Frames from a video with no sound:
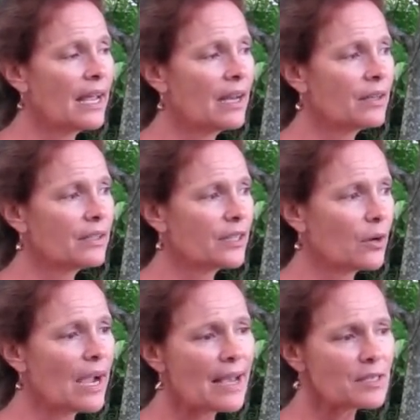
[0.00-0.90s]
And you know,
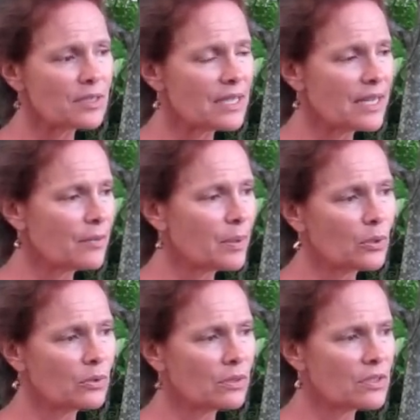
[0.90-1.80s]
hazardous air
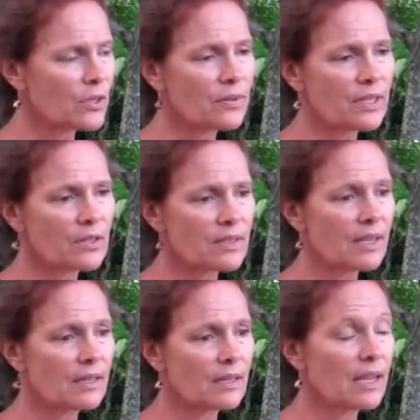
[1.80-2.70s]
pollutants are things
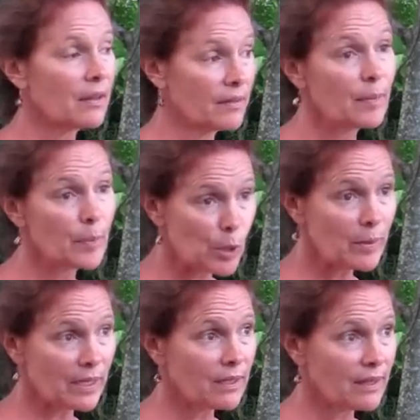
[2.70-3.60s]
like, and they
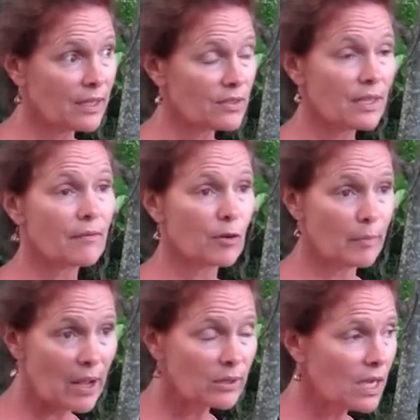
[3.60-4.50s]
permit things like
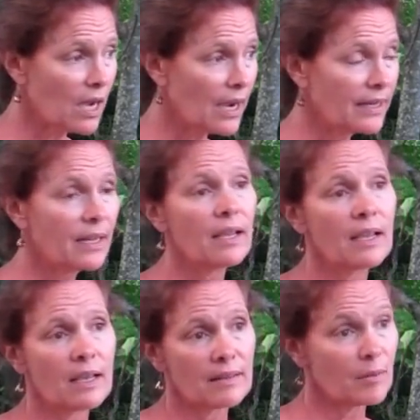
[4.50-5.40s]
formaldehyde,
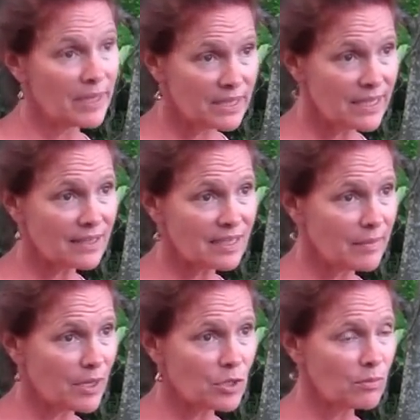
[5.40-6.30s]
the B T E X I
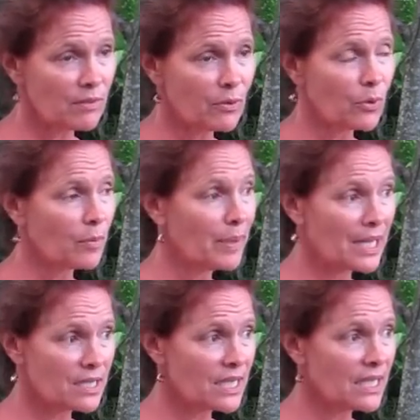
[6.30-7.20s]
mentioned before,
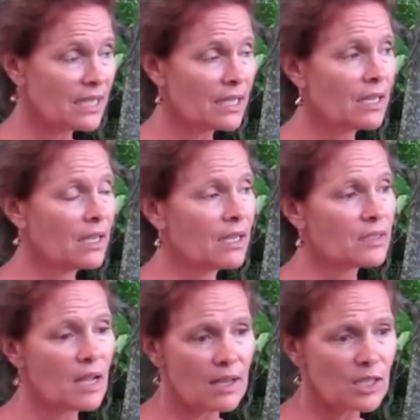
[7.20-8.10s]
benzene,
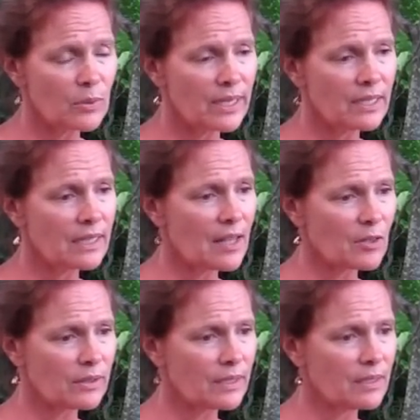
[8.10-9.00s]
toluene,
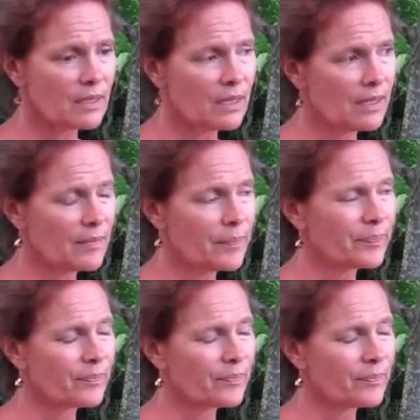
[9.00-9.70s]
ethylene, um,